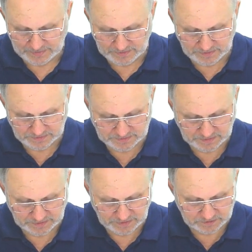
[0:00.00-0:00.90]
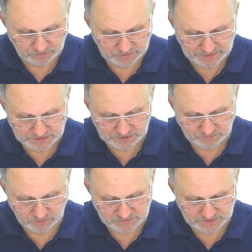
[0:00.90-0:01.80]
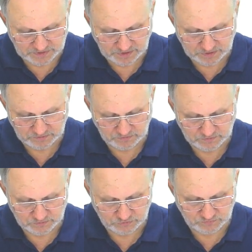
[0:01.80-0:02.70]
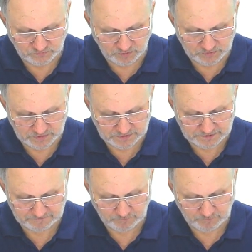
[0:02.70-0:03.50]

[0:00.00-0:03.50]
is calculated from these 2 formulas